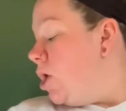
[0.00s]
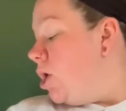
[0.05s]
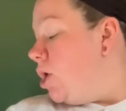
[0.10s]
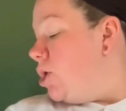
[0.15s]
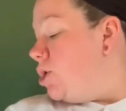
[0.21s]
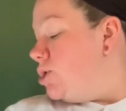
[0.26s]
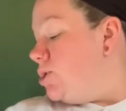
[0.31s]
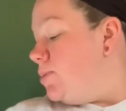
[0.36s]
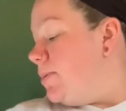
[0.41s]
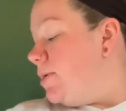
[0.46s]

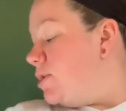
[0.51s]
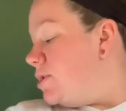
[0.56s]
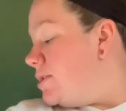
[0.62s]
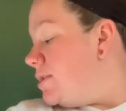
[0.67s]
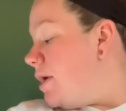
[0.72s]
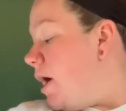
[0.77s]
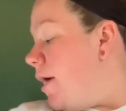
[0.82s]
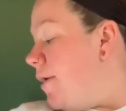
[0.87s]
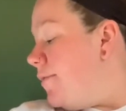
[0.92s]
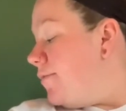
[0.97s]
So we just
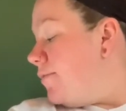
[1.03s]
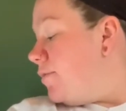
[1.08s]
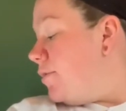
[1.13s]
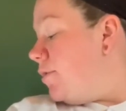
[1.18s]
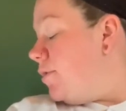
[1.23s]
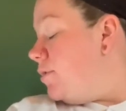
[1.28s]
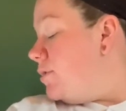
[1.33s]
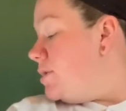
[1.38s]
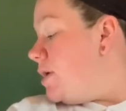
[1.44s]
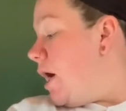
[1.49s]
got
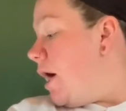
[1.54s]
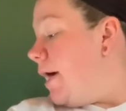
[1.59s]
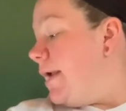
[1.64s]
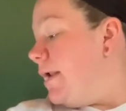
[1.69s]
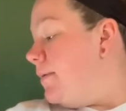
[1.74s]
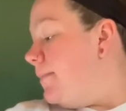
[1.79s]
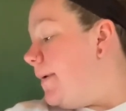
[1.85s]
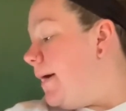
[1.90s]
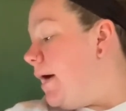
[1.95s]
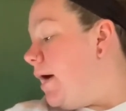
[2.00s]
through talking
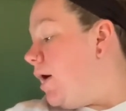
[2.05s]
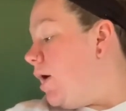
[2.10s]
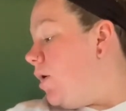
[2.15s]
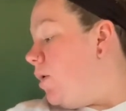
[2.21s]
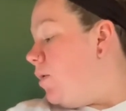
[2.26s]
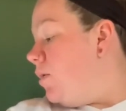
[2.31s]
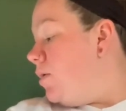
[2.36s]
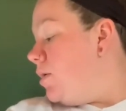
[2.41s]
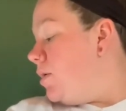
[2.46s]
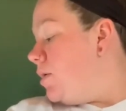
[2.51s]
about,